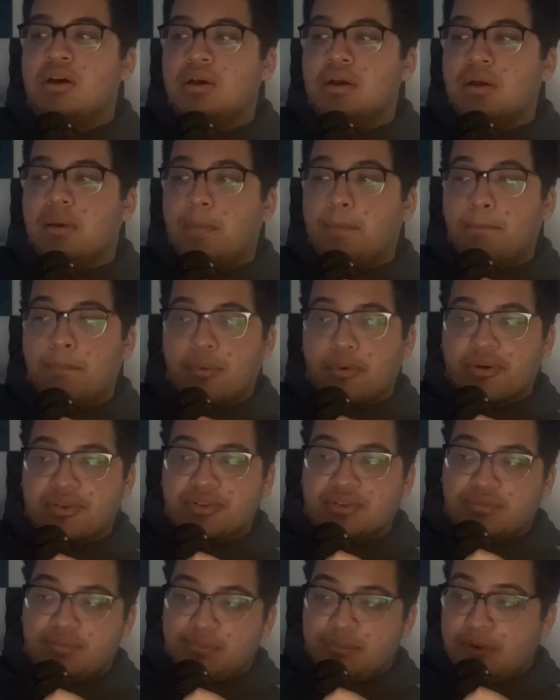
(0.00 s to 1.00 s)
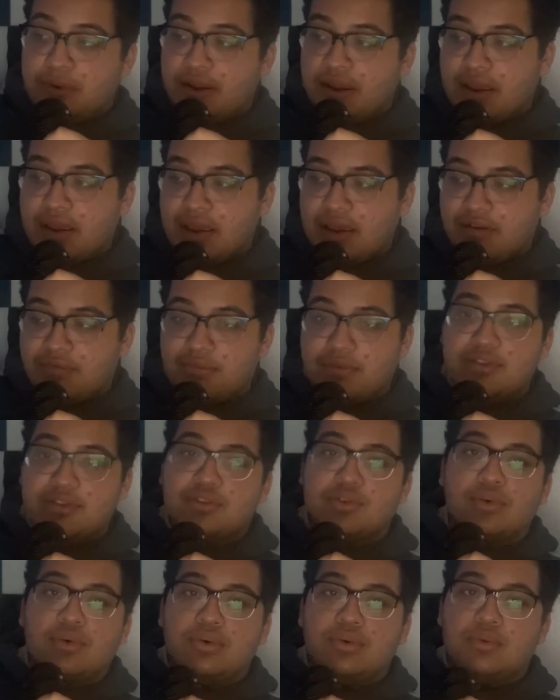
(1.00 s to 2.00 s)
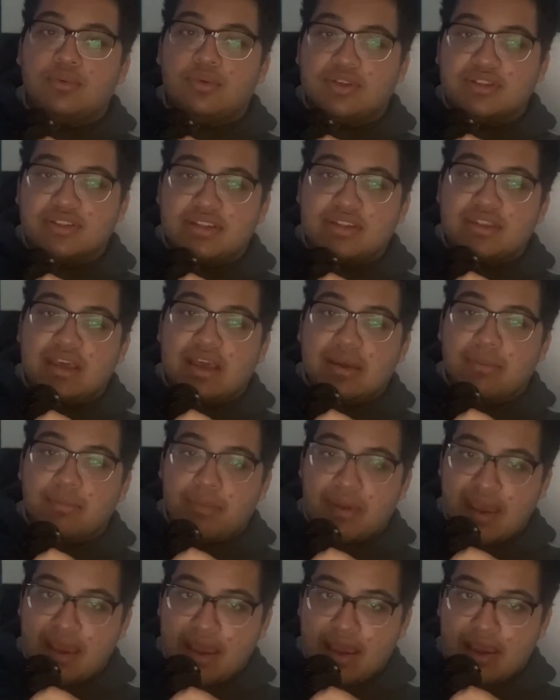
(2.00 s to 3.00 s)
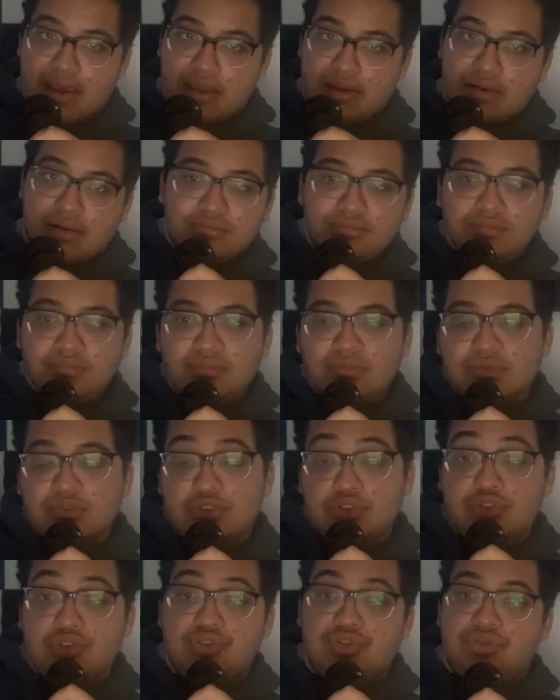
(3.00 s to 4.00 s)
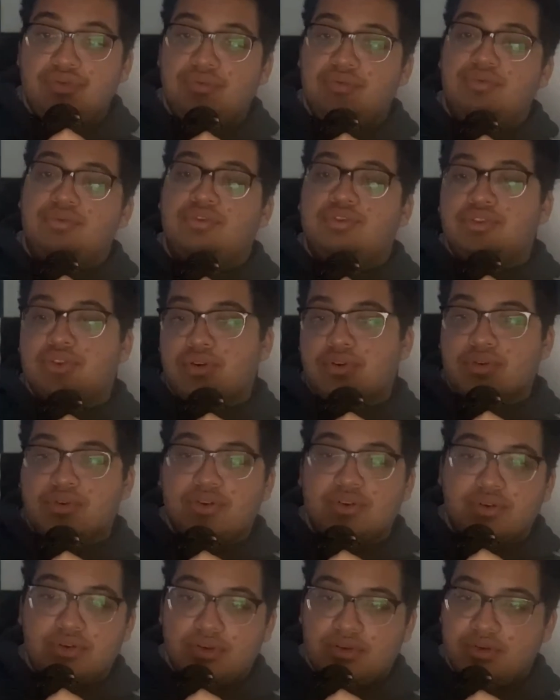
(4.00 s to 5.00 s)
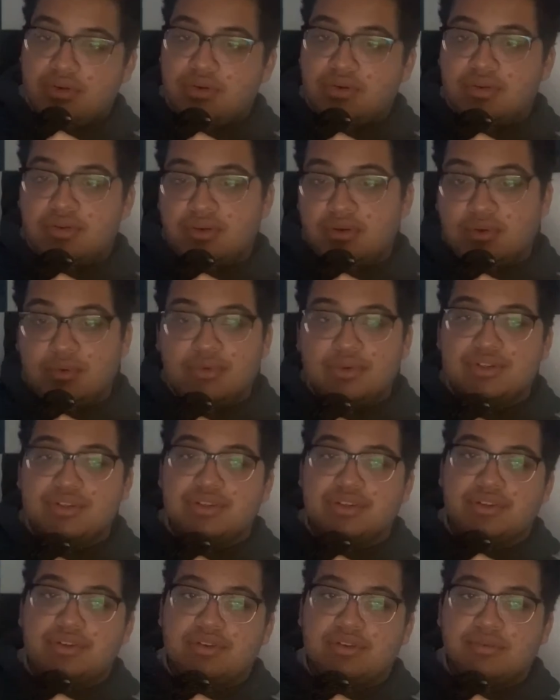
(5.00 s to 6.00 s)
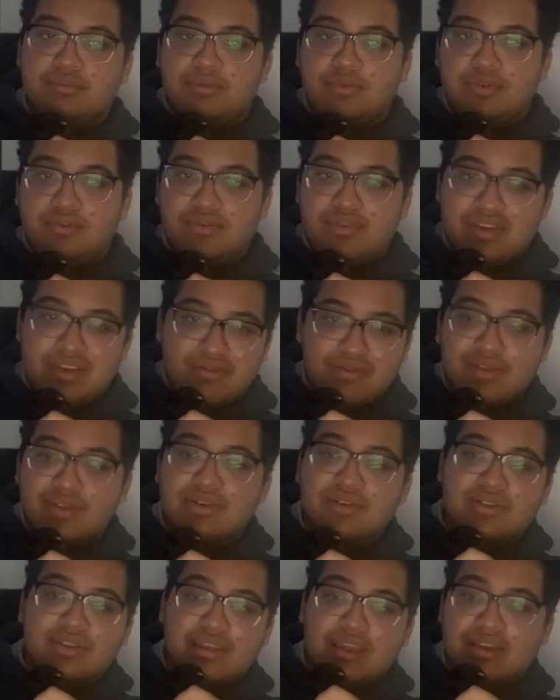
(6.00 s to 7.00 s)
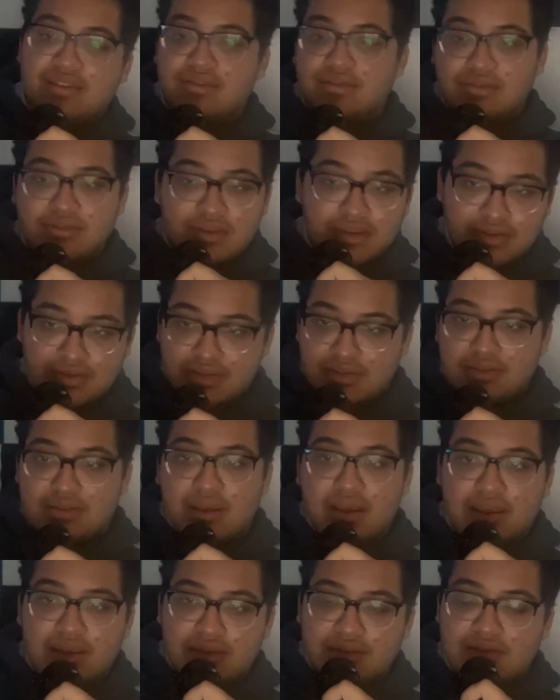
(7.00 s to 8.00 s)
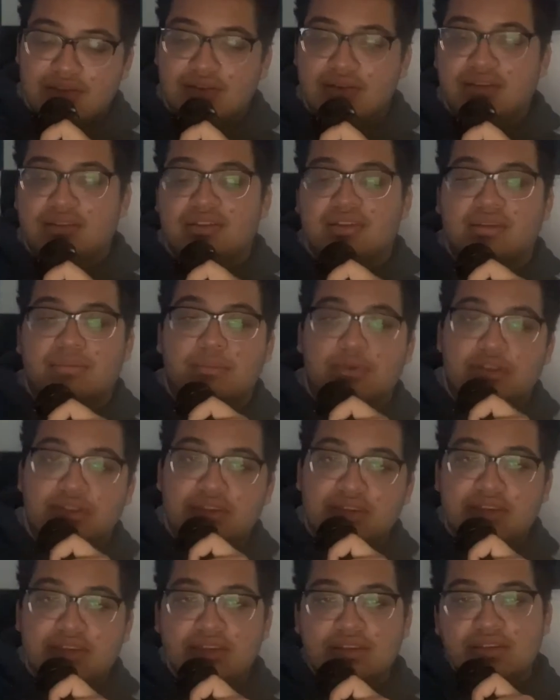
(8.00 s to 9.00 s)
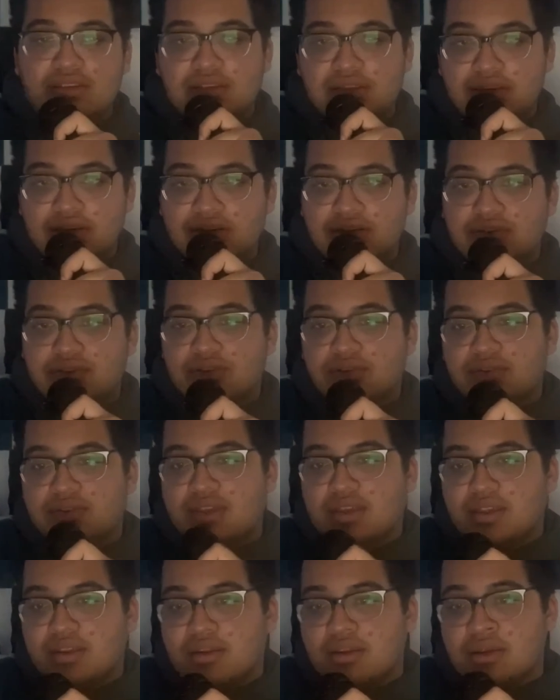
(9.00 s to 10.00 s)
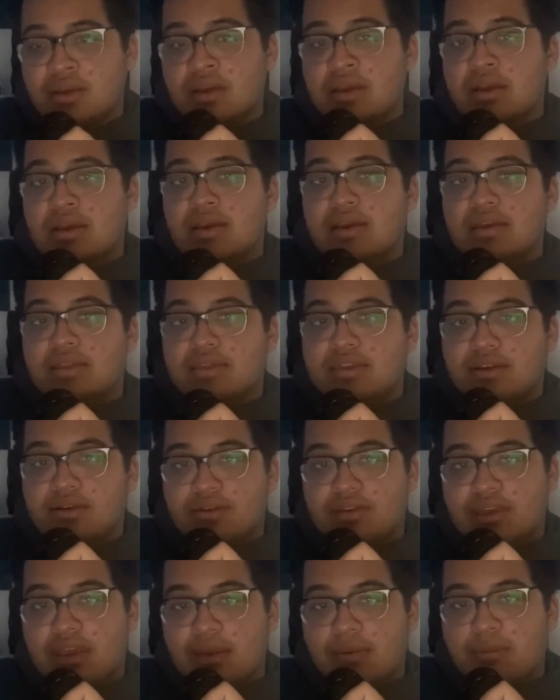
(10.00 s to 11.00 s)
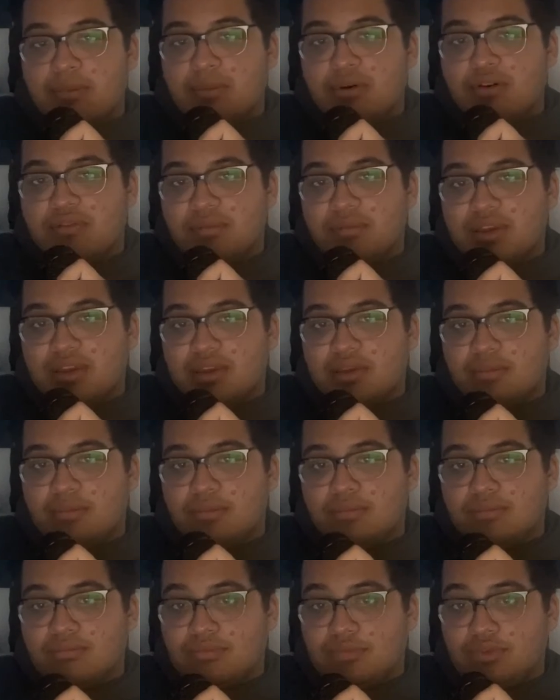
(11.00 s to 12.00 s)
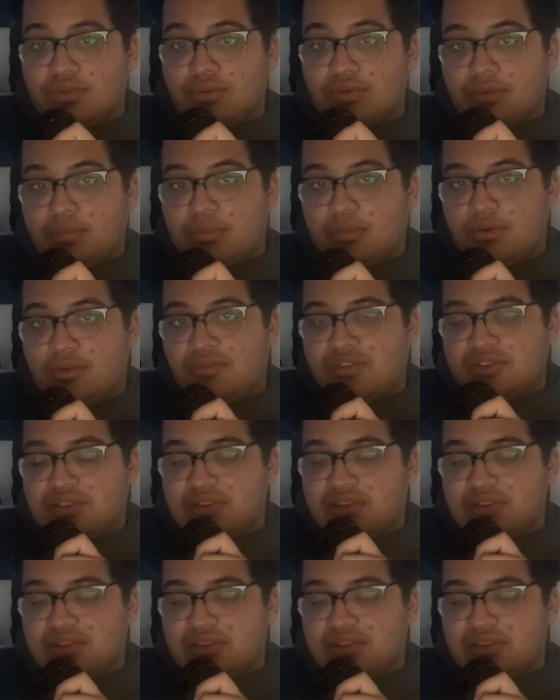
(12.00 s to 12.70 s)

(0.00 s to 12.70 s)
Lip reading: Birds of Prey, I've been told, wasn't that bad. Joker was a good movie, even though that doesn't tie into anything. But DC has shown that they're capable of making good movies.